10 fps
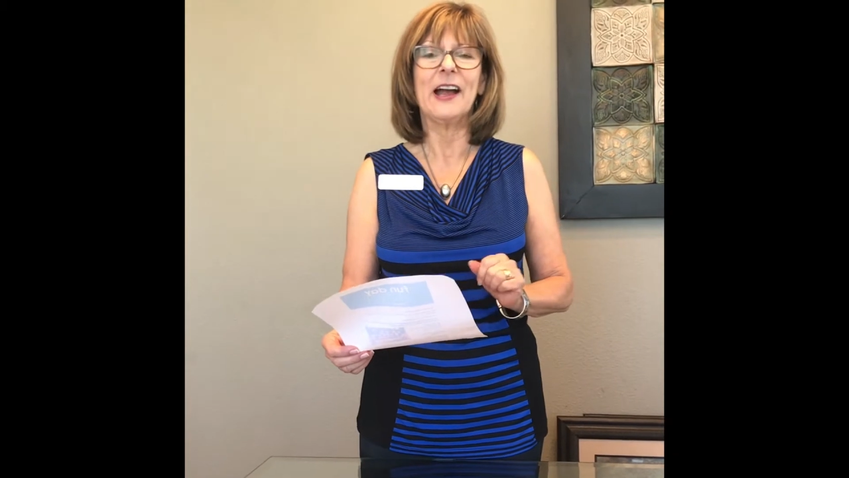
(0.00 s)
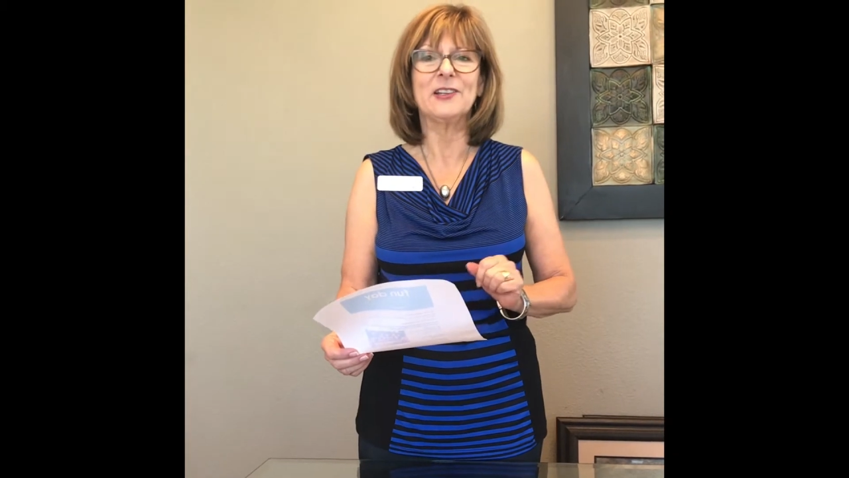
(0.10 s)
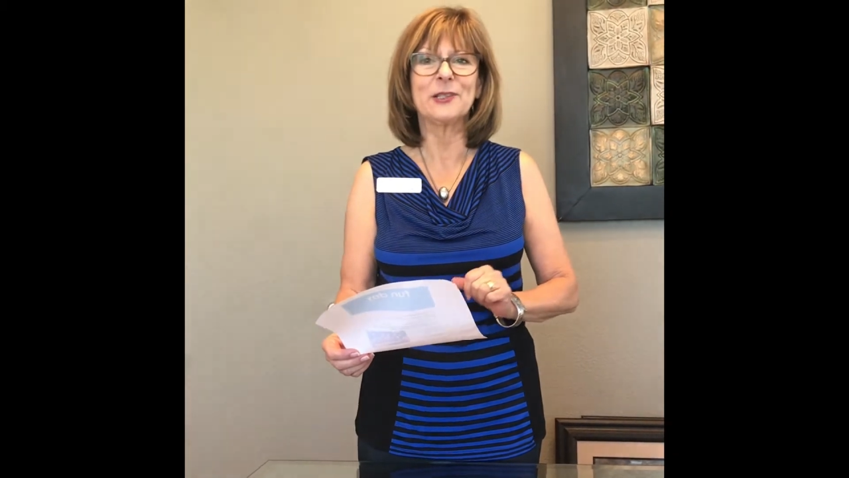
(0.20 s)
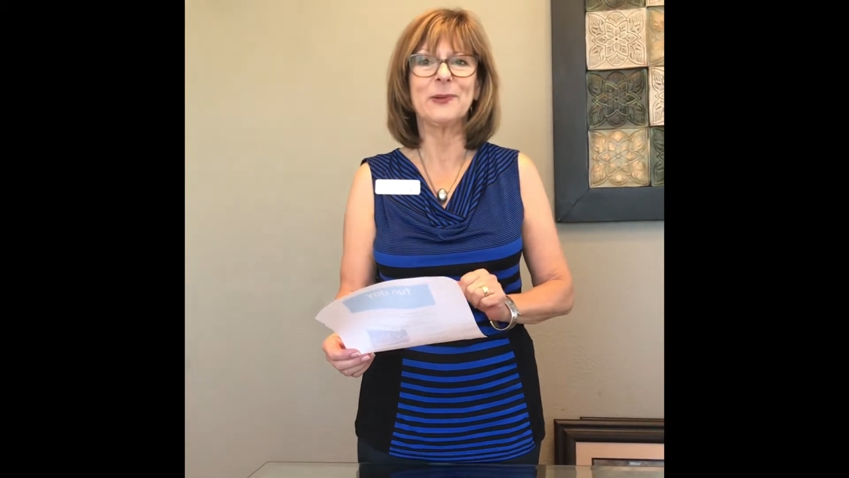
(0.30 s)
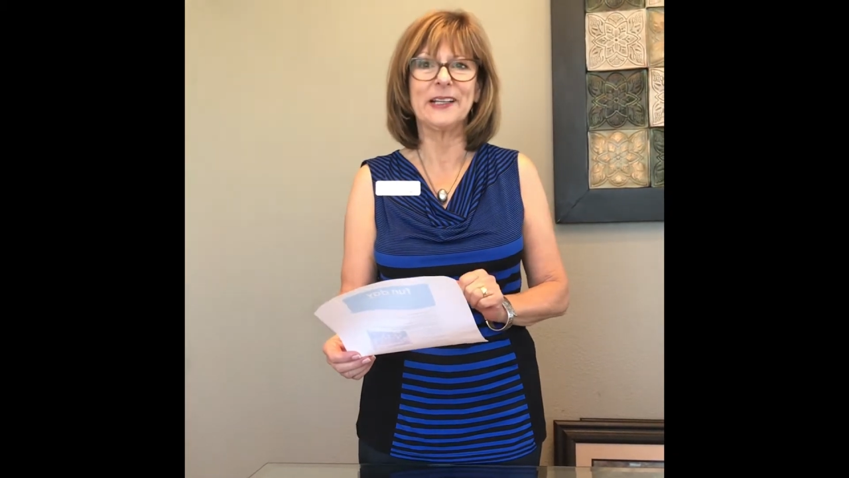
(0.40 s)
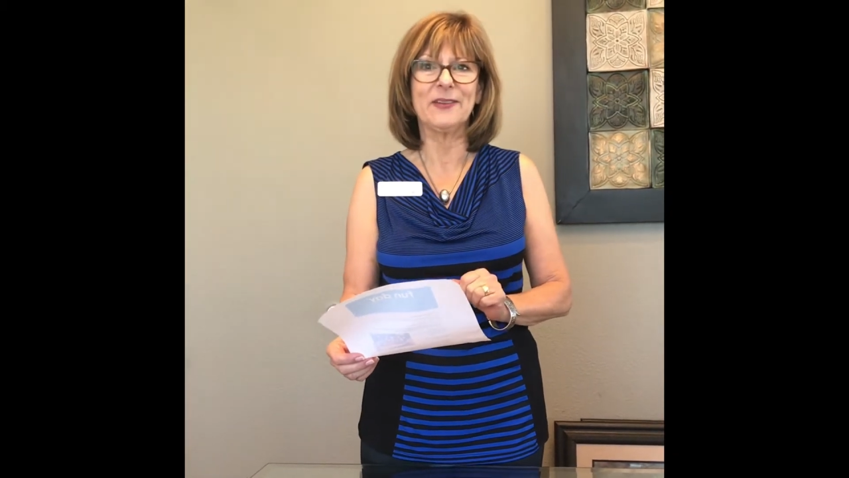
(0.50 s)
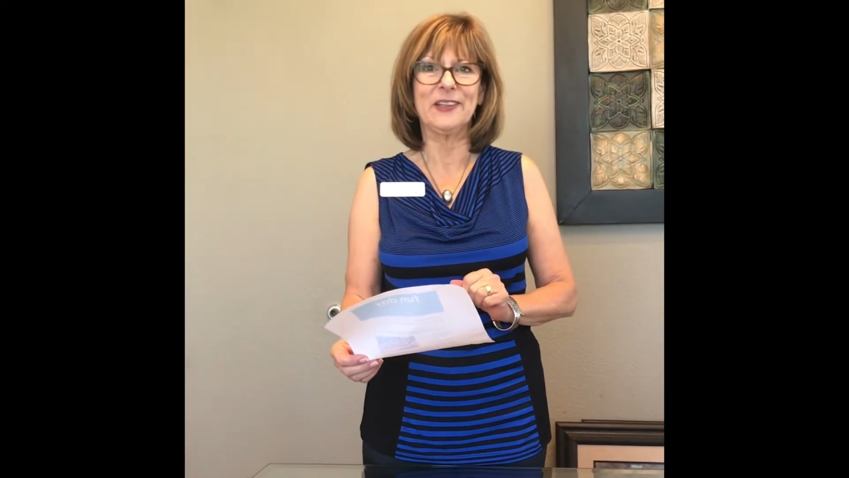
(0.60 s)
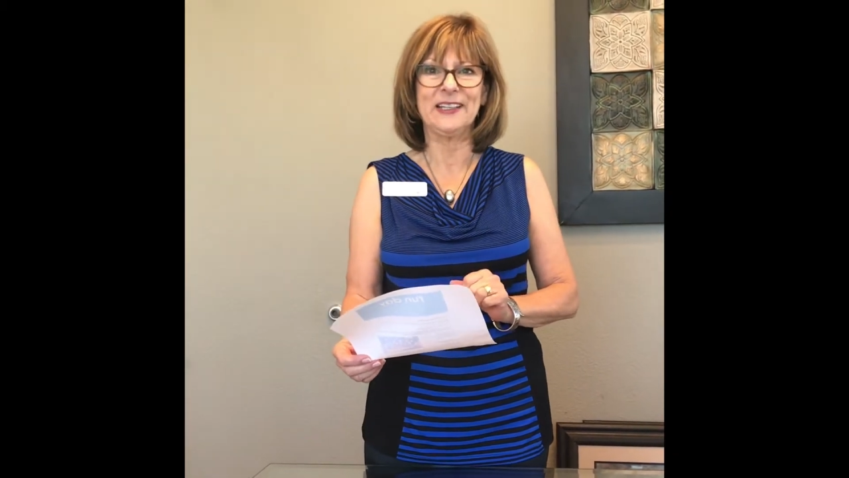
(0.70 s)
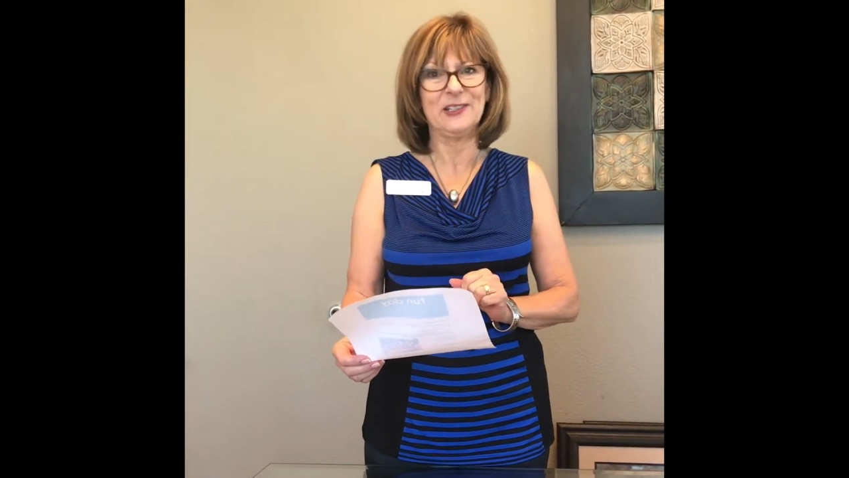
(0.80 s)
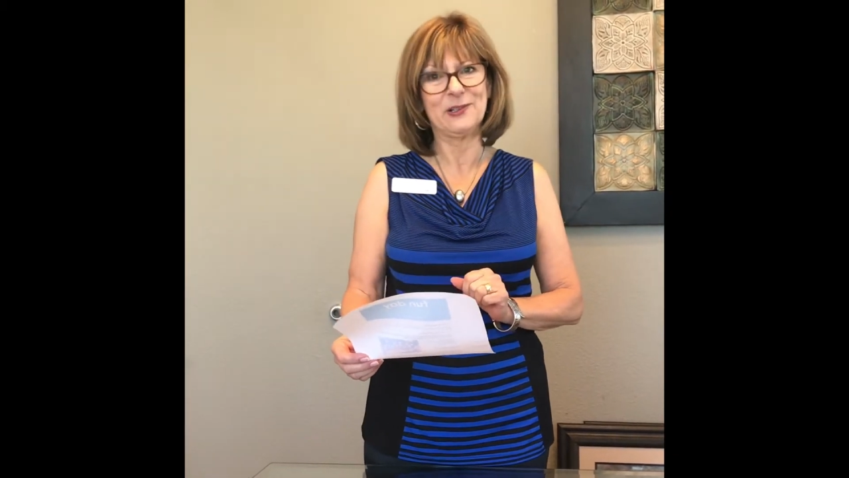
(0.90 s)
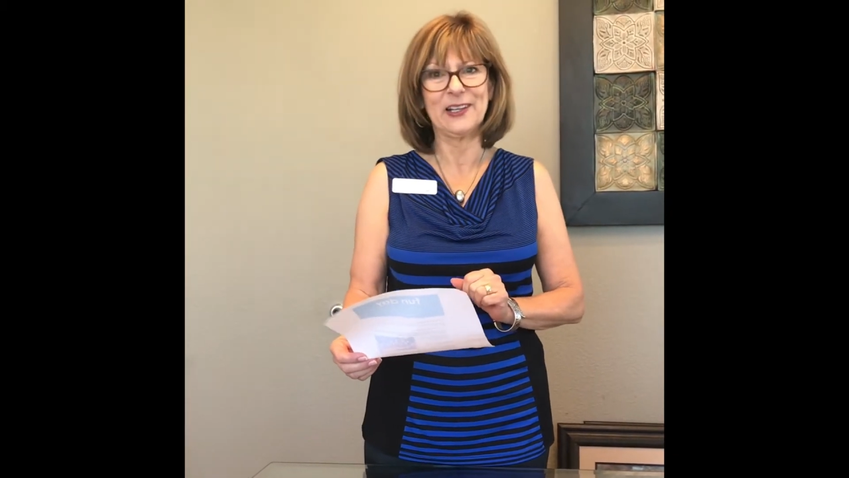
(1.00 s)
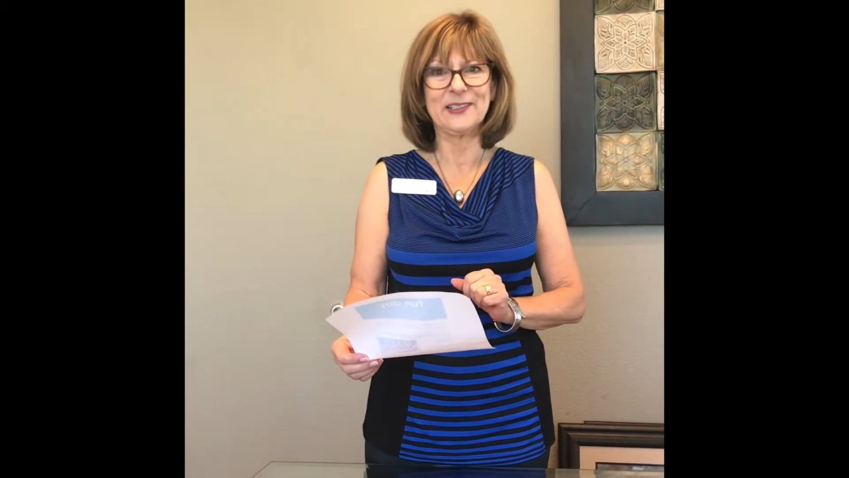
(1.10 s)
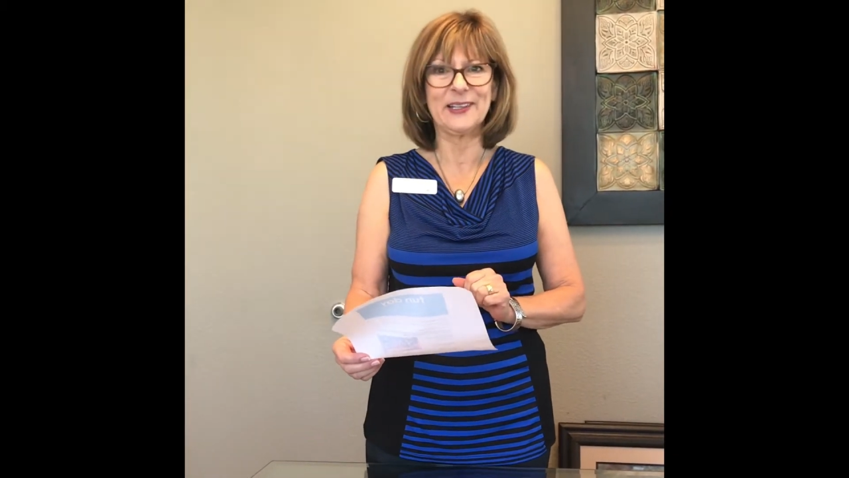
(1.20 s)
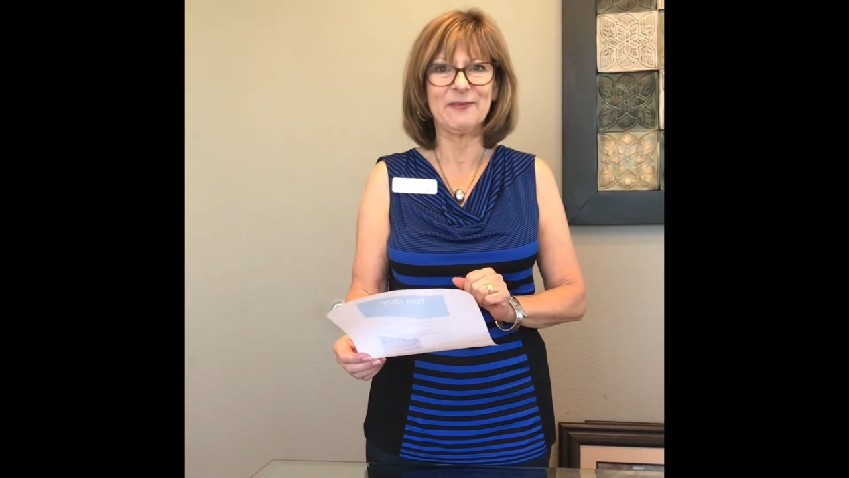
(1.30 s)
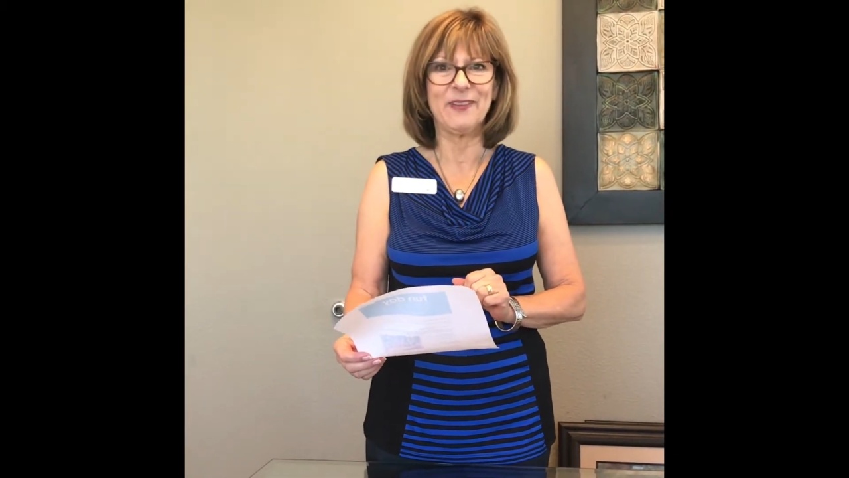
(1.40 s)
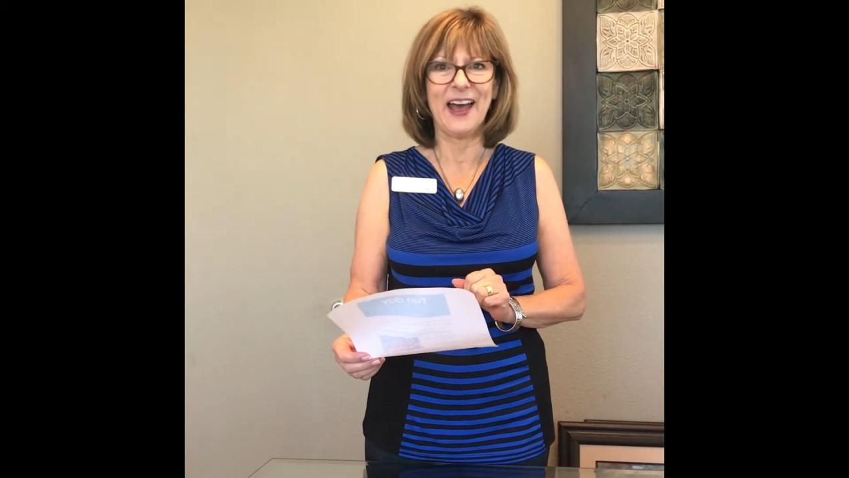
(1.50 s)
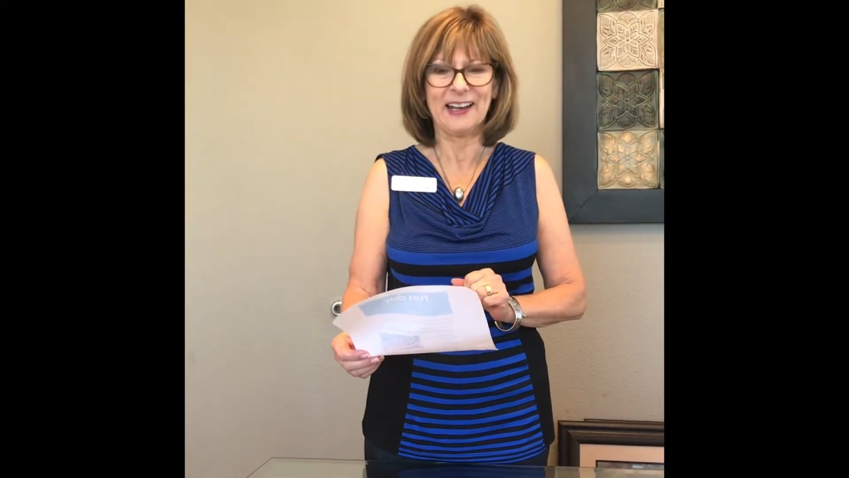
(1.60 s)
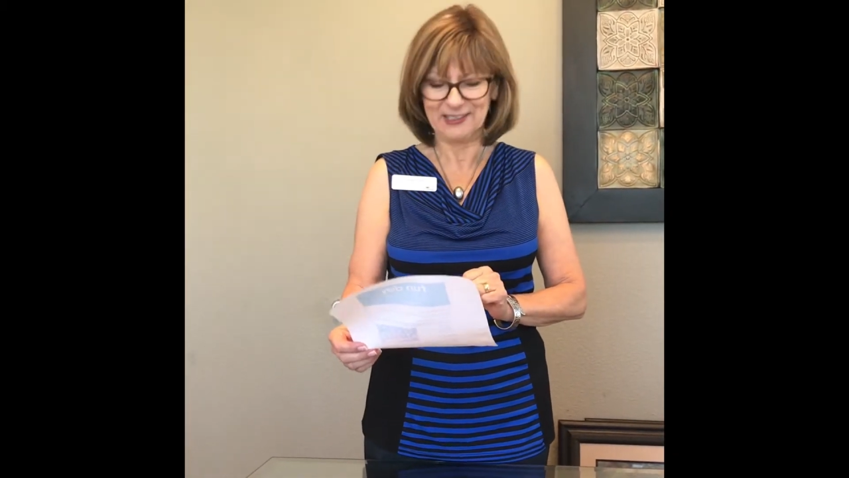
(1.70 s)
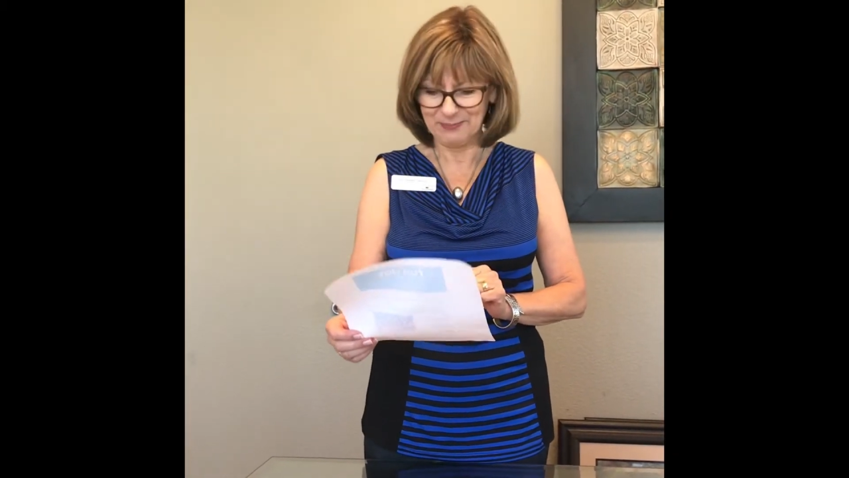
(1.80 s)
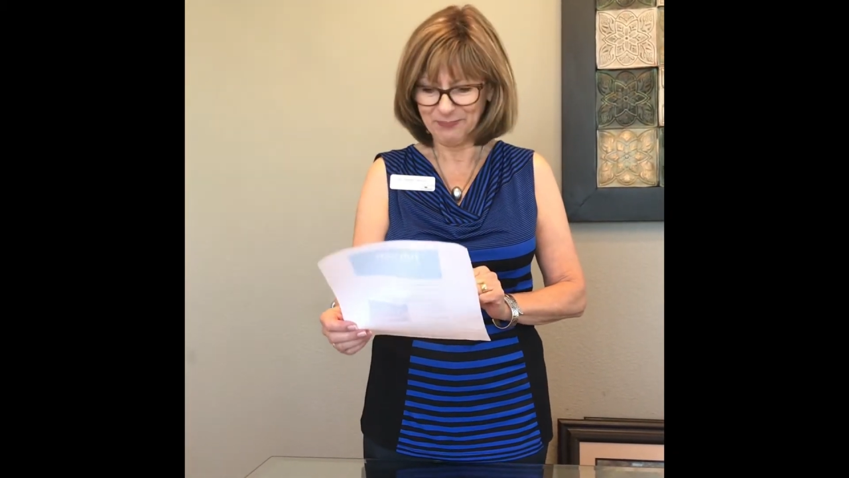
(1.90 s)
I just want to give you an interesting
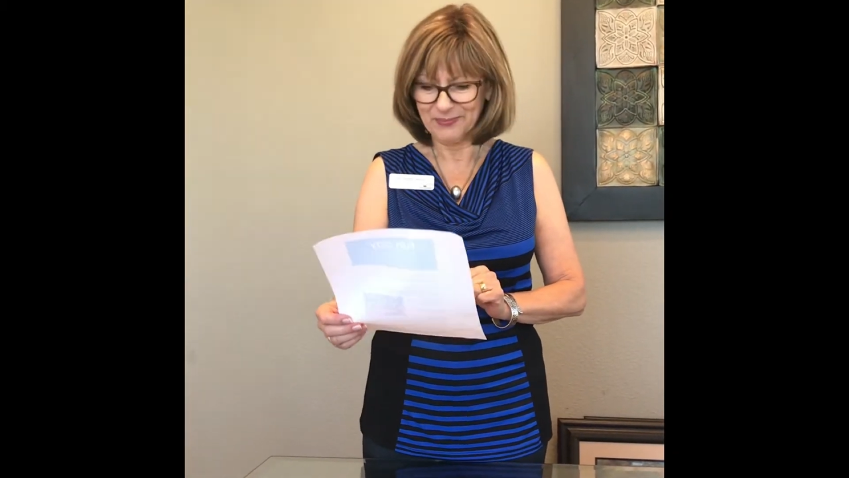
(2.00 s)
fact.